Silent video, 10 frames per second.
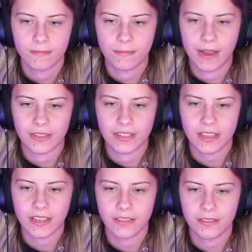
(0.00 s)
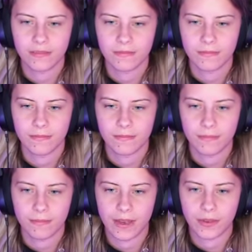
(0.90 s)
Mounted kill.
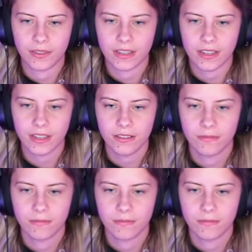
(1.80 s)
Mounted kill.